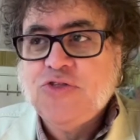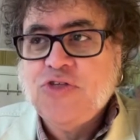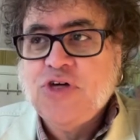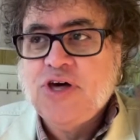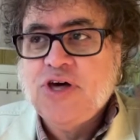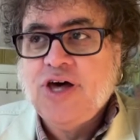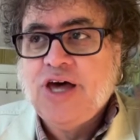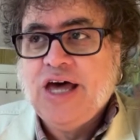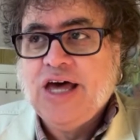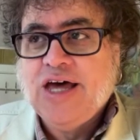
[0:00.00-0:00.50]

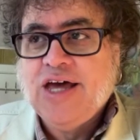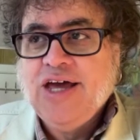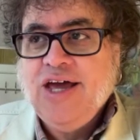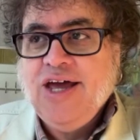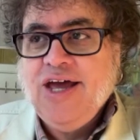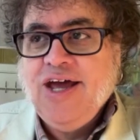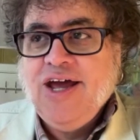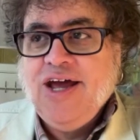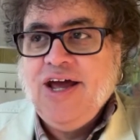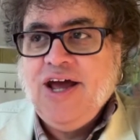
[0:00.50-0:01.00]
the
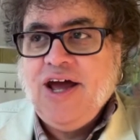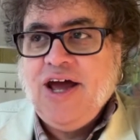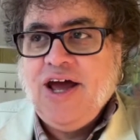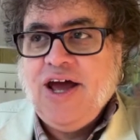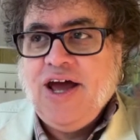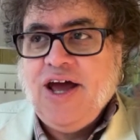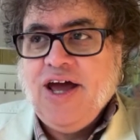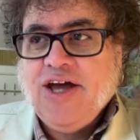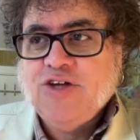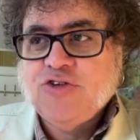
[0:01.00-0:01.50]

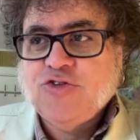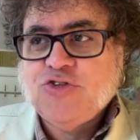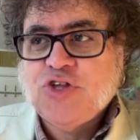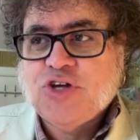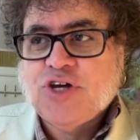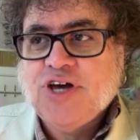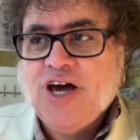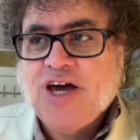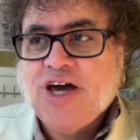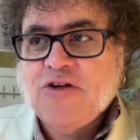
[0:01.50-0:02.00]

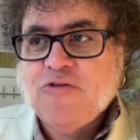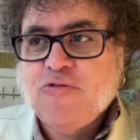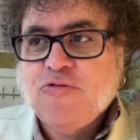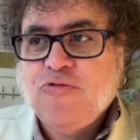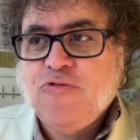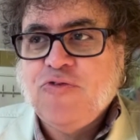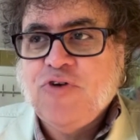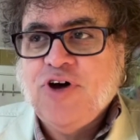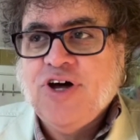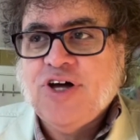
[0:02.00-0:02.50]
kind
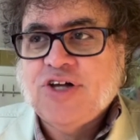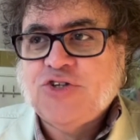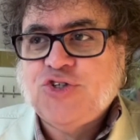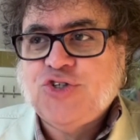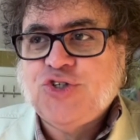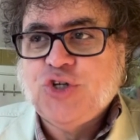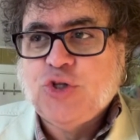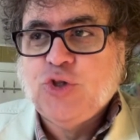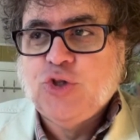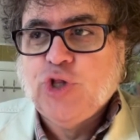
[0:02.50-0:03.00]
of
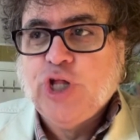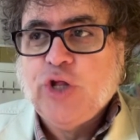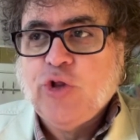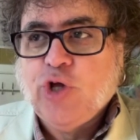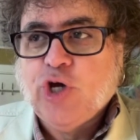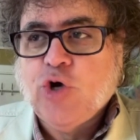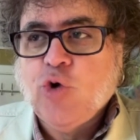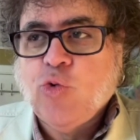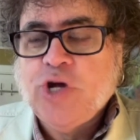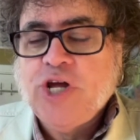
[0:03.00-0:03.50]

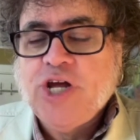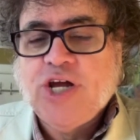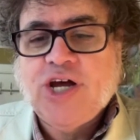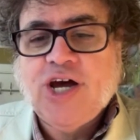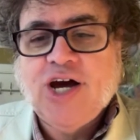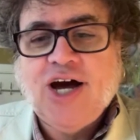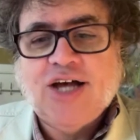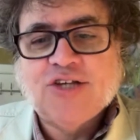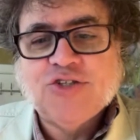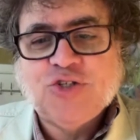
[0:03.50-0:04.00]
soliloquy
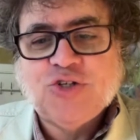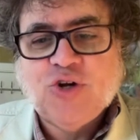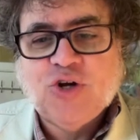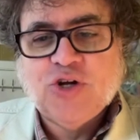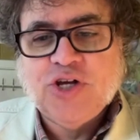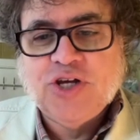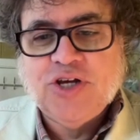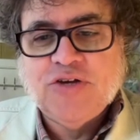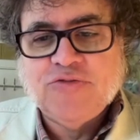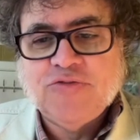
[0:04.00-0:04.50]
Costner
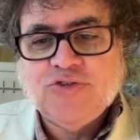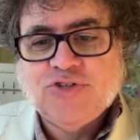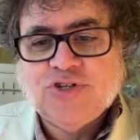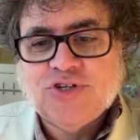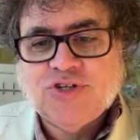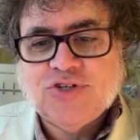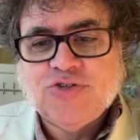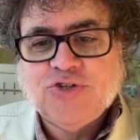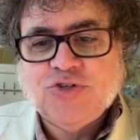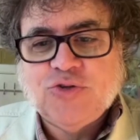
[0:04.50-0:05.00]
gives
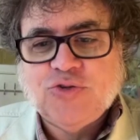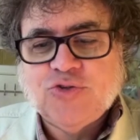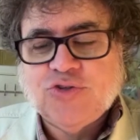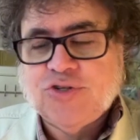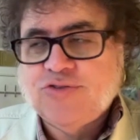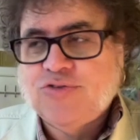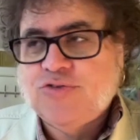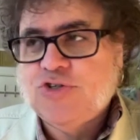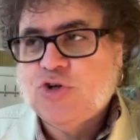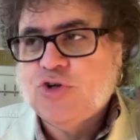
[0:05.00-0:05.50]
to
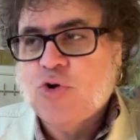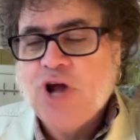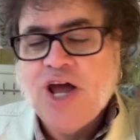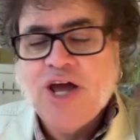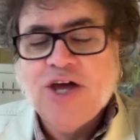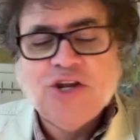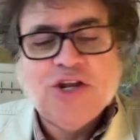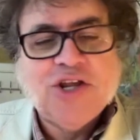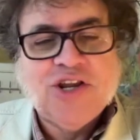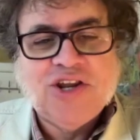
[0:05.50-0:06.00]
Susan
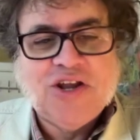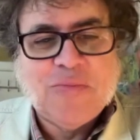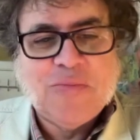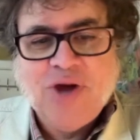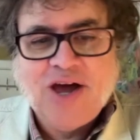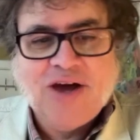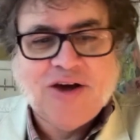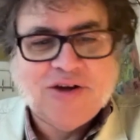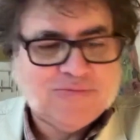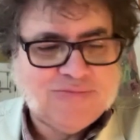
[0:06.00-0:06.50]
Sarandon
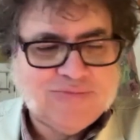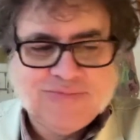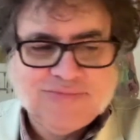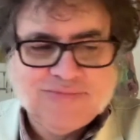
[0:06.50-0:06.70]
about,